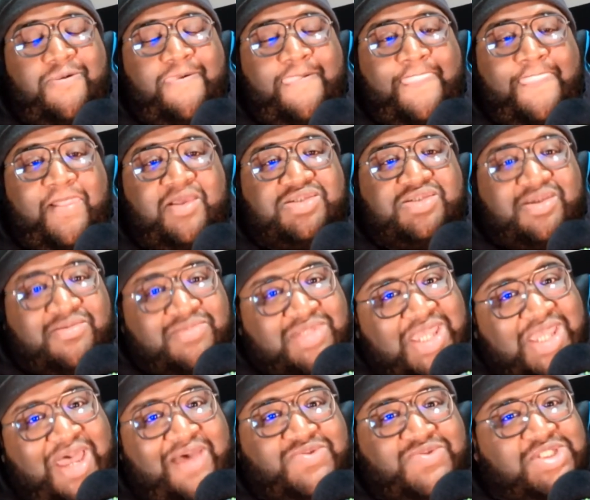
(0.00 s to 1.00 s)

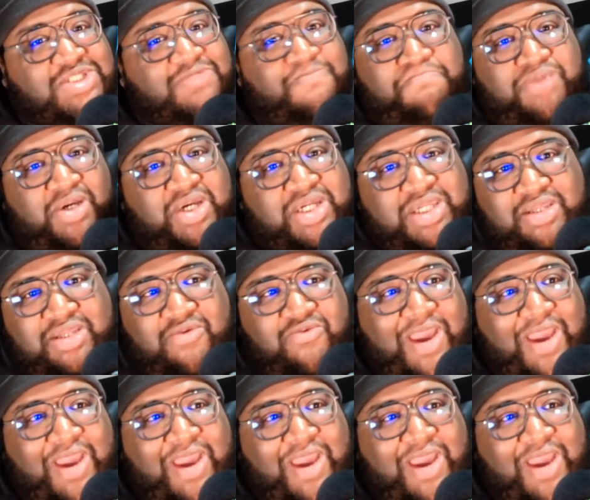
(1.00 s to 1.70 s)
sometimes just booking the right